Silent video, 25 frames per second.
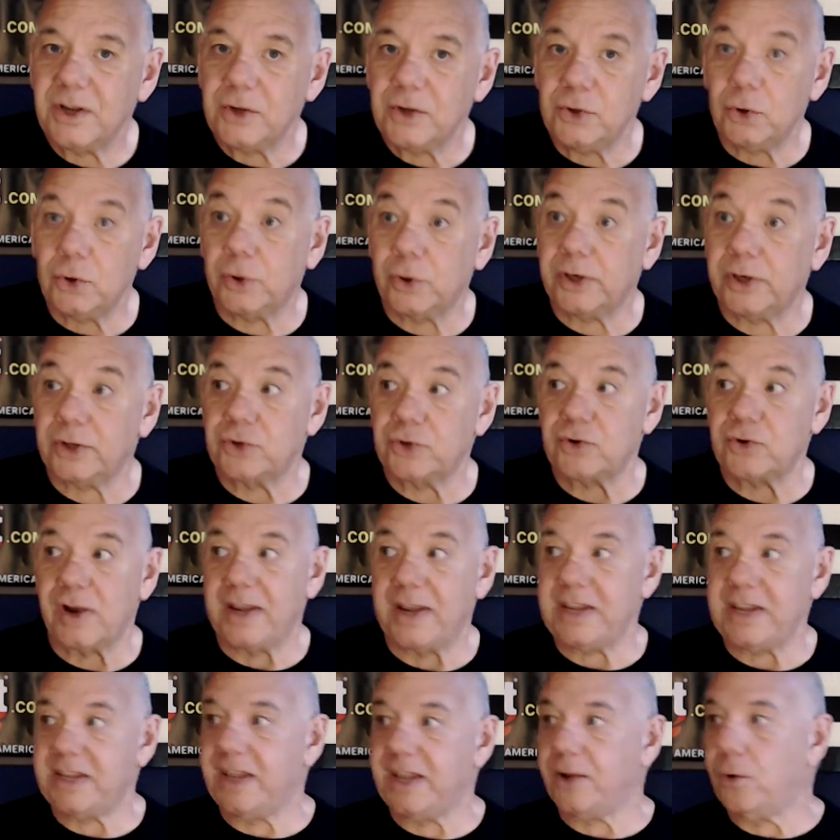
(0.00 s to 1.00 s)
You're going to try
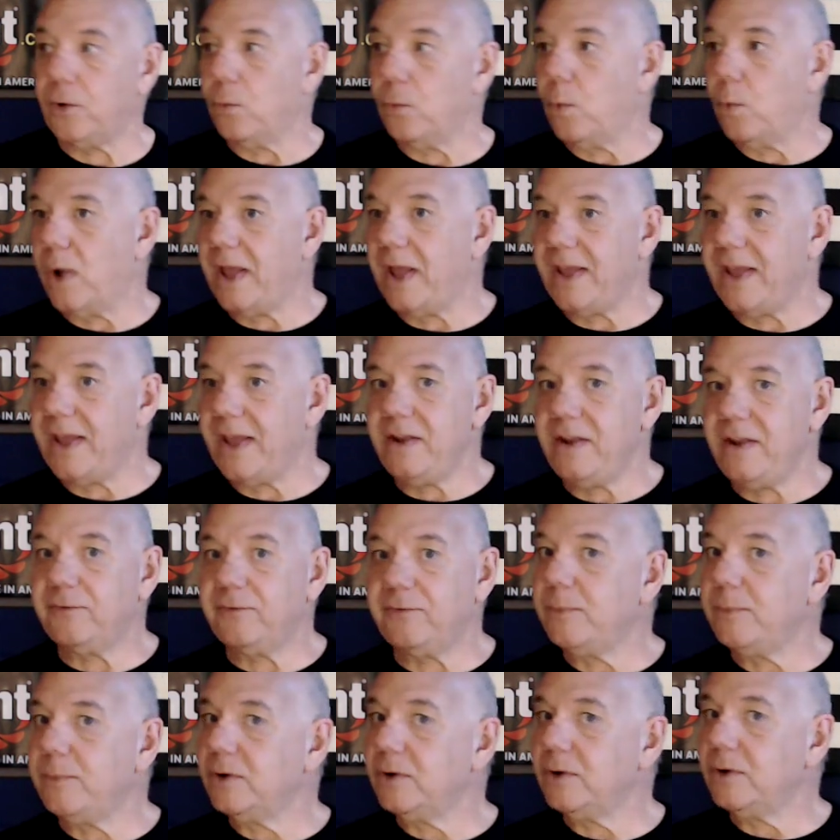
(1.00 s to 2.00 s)
and get away
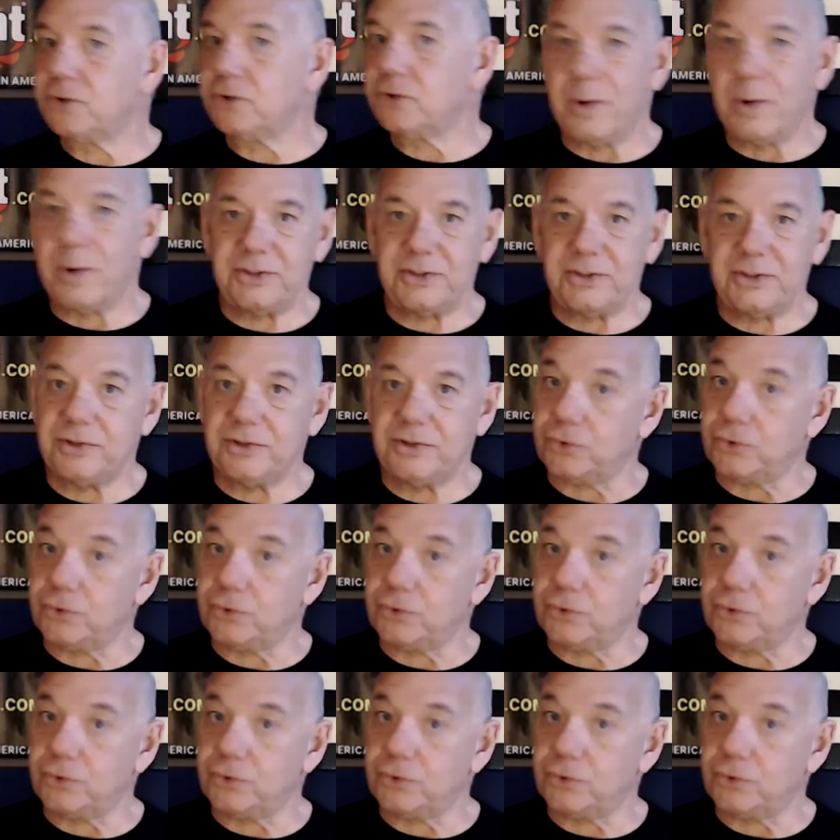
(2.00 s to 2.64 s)
from those questions